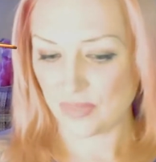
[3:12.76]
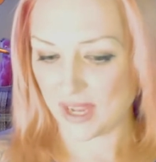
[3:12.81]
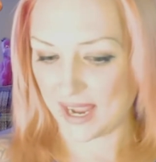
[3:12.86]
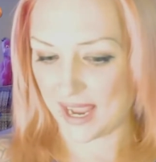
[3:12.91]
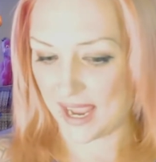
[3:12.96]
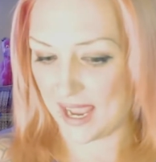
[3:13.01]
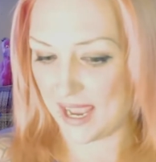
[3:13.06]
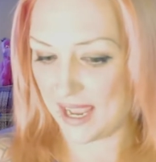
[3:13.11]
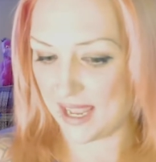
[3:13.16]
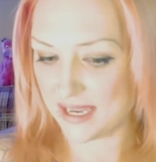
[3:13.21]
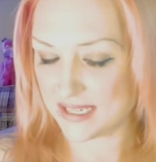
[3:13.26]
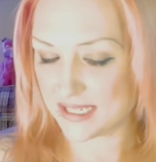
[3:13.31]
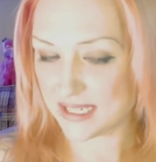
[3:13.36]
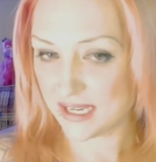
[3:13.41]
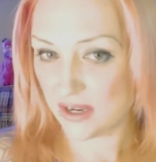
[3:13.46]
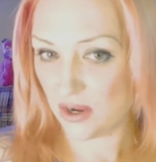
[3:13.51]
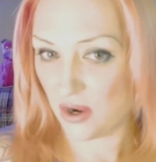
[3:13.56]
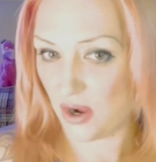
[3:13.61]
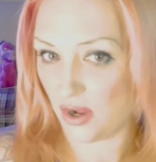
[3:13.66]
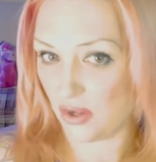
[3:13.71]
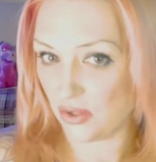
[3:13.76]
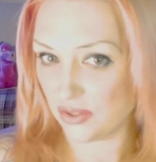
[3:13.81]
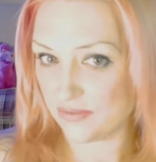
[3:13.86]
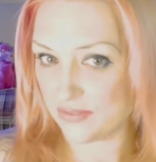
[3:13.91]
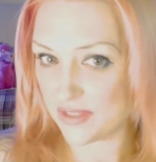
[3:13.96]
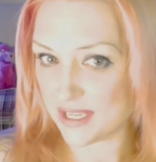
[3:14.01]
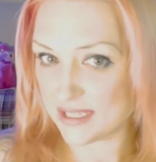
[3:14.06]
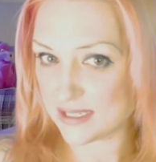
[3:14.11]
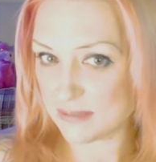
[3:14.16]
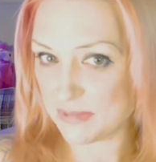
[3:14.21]
and all of
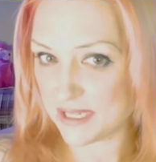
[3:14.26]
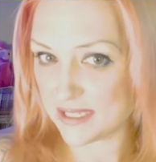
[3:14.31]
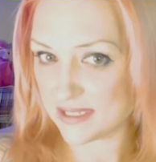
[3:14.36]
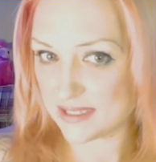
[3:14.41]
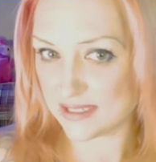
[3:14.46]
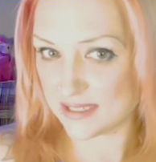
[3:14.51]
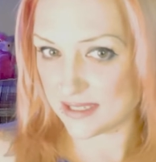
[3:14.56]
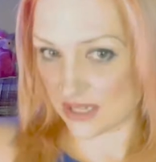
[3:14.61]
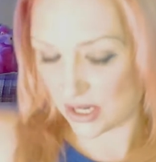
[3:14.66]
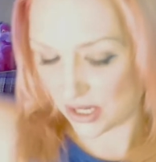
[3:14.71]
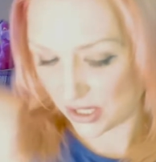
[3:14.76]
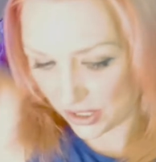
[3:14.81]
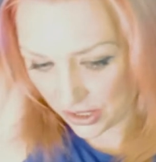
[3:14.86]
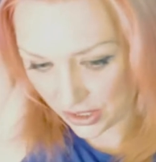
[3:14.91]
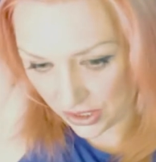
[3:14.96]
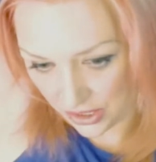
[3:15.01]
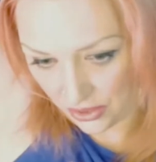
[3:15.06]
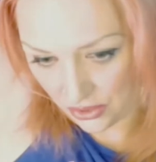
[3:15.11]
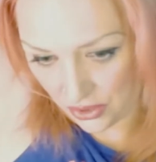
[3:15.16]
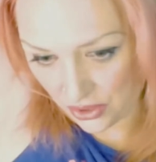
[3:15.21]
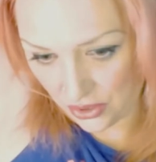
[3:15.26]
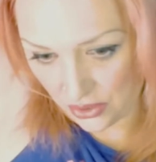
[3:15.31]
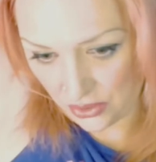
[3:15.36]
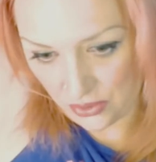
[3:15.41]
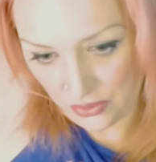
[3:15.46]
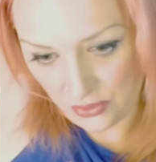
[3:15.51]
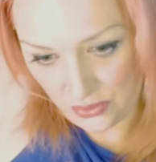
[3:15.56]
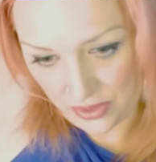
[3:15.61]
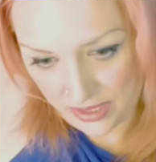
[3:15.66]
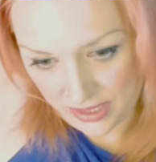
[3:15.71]
these pieces are going to
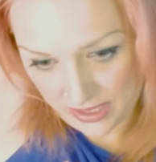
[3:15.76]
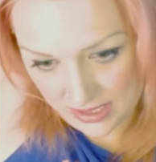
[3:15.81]
go